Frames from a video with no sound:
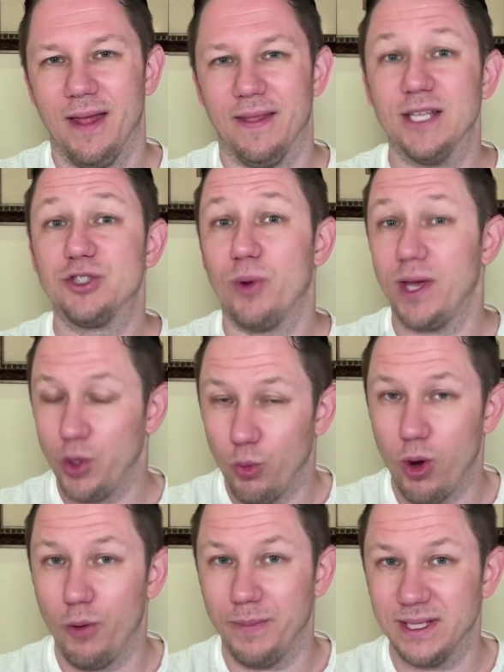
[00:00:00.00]
This way you
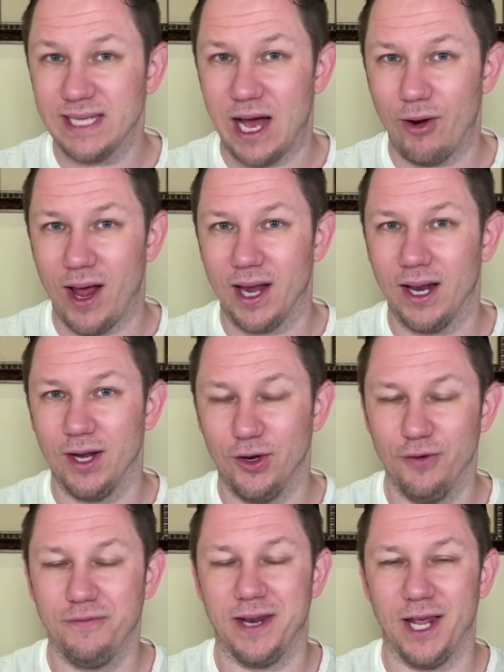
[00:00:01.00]
won't miss out on
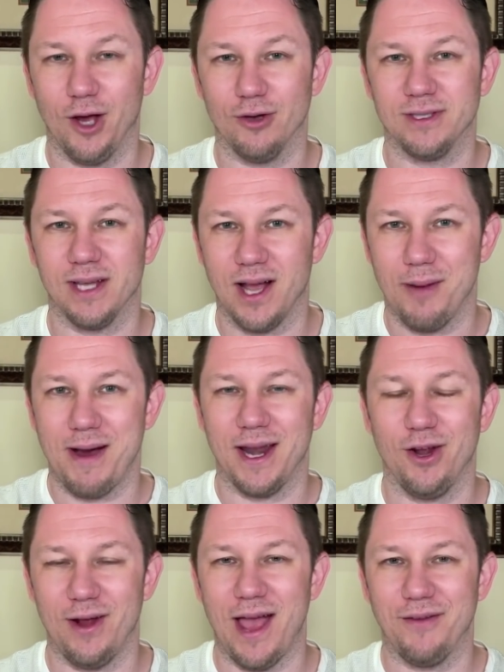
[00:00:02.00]
new videos that come out
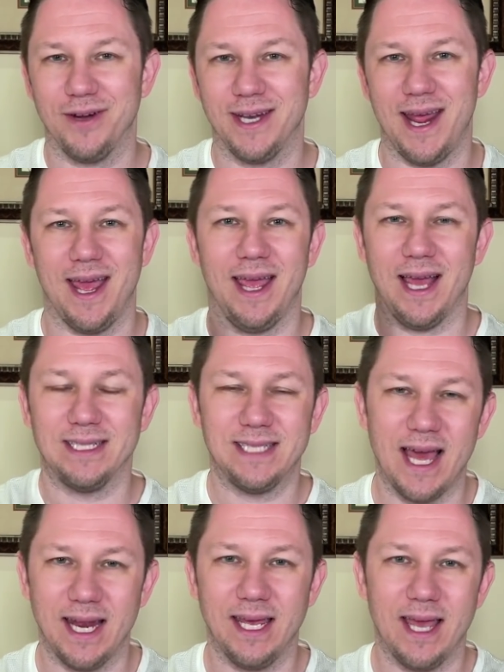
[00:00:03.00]
here every day at
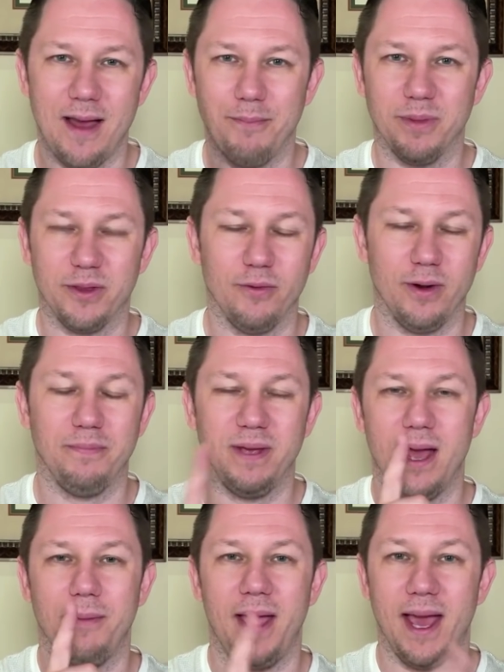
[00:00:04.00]
10 a.m., 3
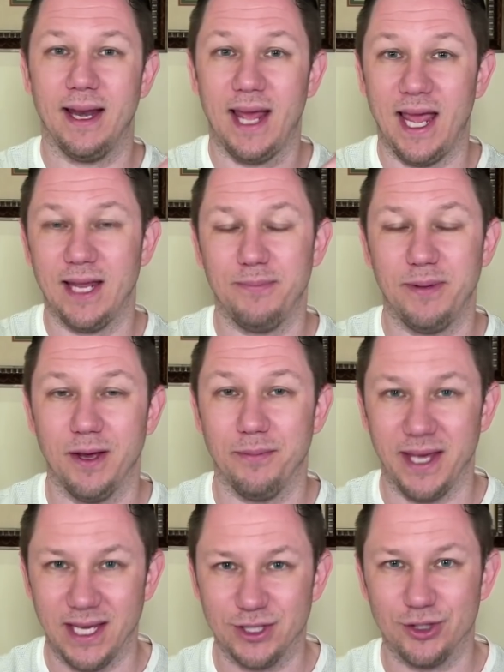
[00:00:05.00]
p.m., and 8
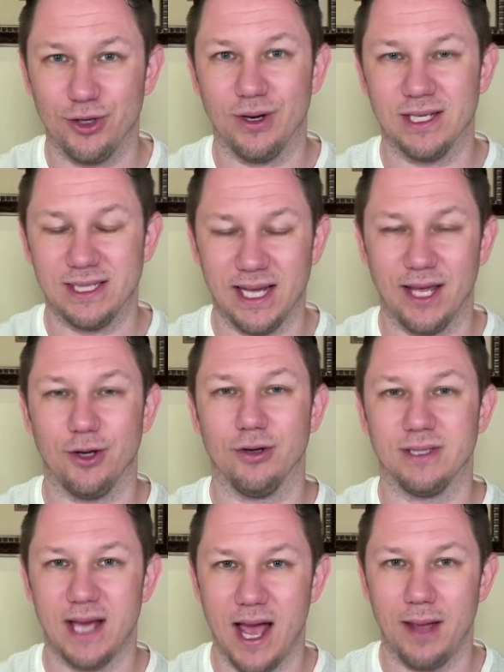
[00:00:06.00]
p.m. Eastern
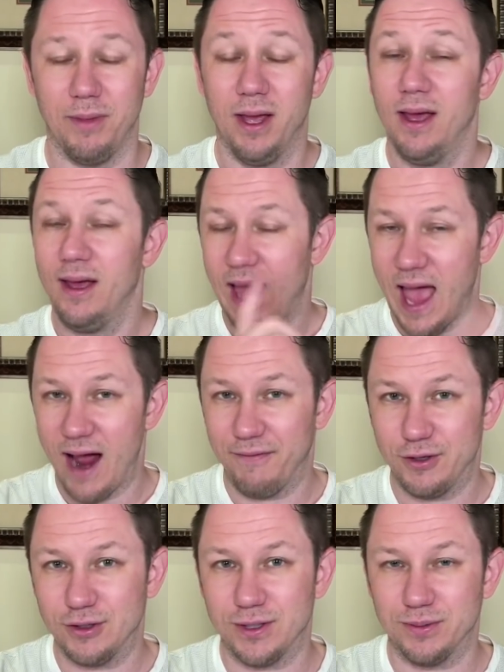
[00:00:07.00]
Standard Time.
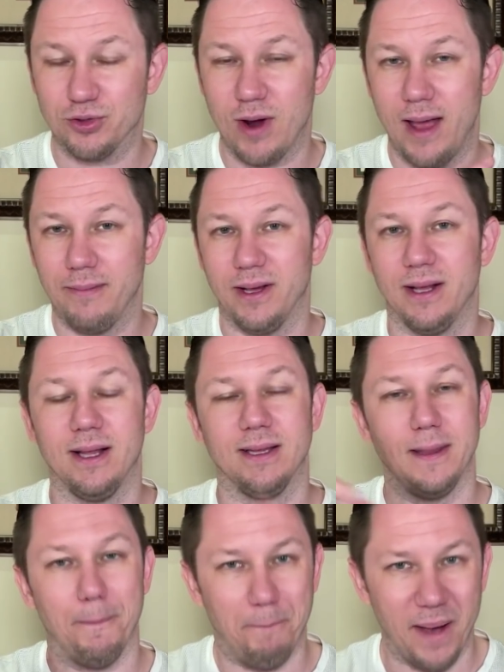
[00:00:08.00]
After subscribing, click
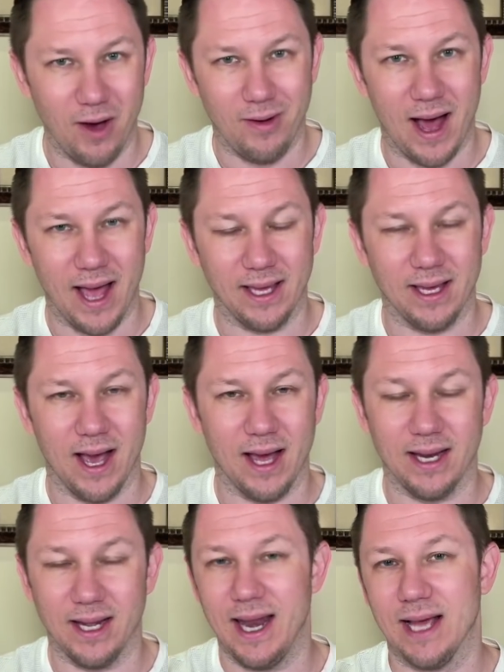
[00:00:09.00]
the bell
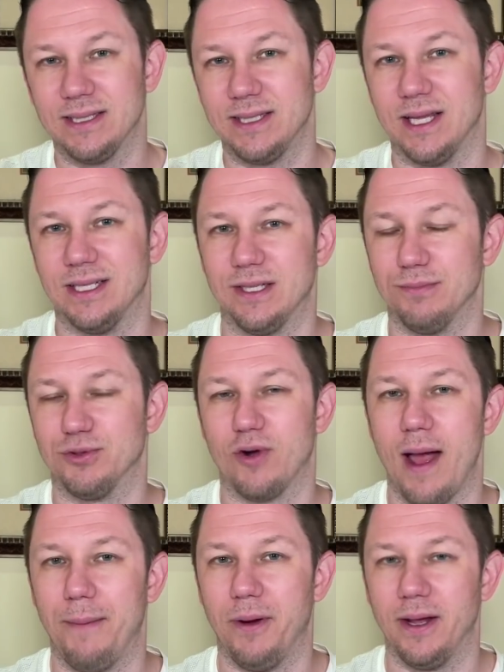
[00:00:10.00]
icon next to the
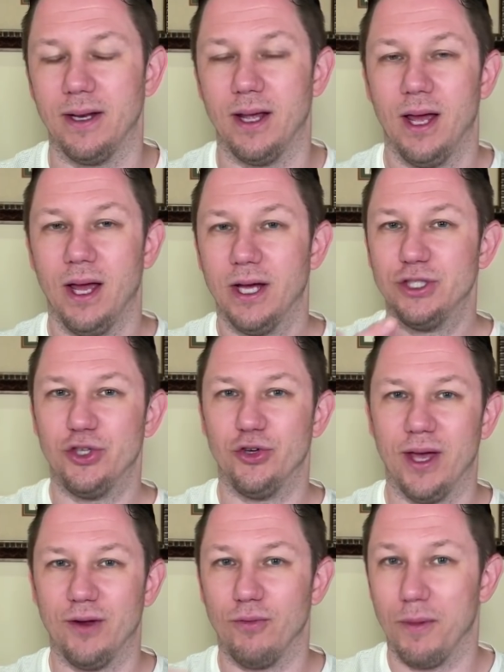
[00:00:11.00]
subscribe button to
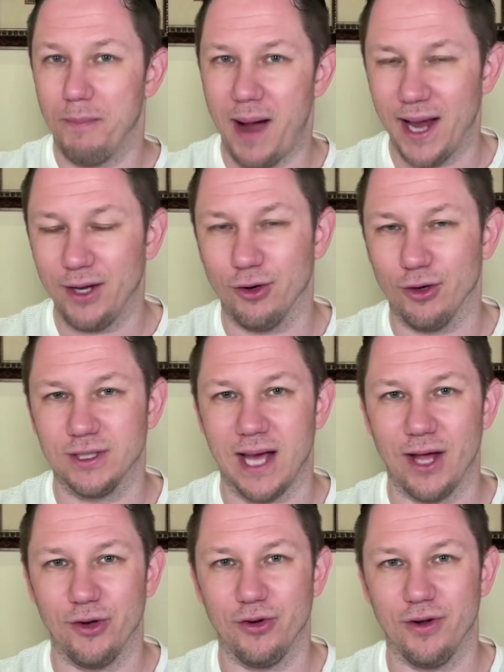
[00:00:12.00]
get reminders
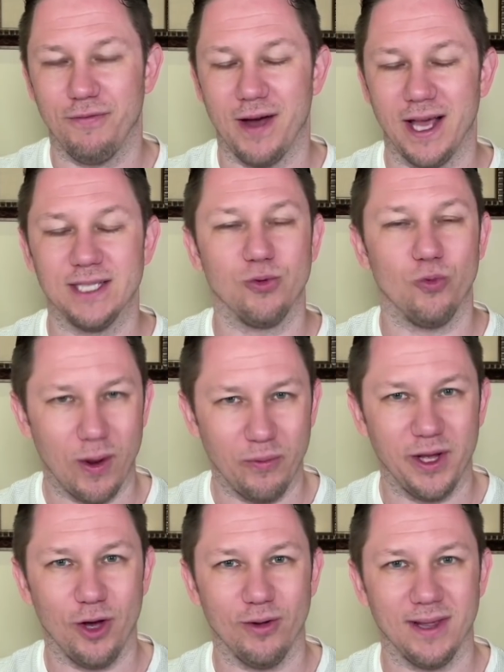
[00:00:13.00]
on your device when
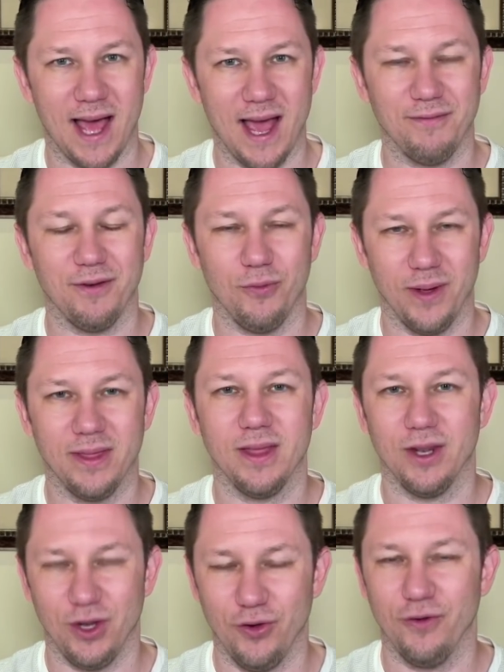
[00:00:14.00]
we go live with
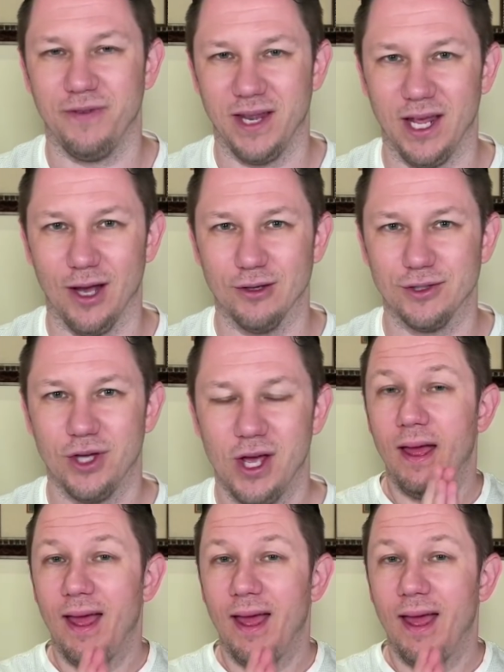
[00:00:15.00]
new videos.